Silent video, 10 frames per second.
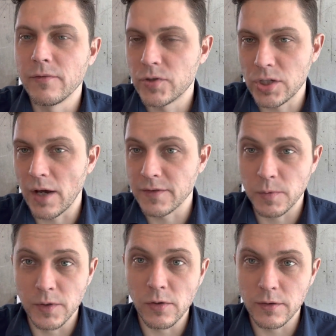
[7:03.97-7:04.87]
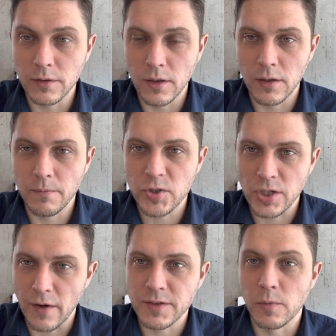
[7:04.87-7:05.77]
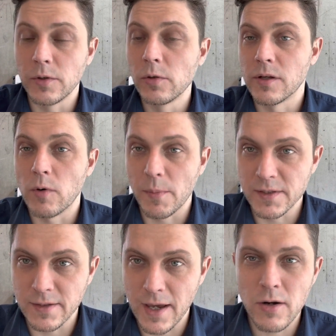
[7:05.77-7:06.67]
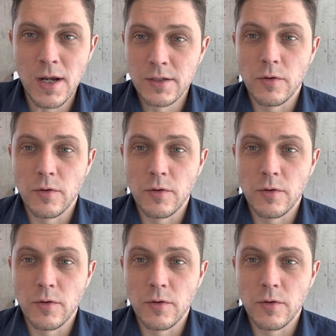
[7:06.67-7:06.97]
shafts with nuclear weapons there.